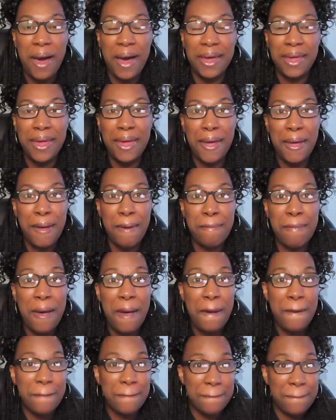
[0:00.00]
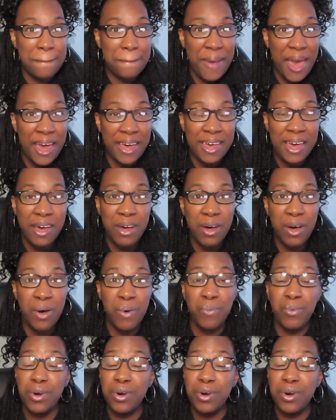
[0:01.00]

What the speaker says: I am back at home.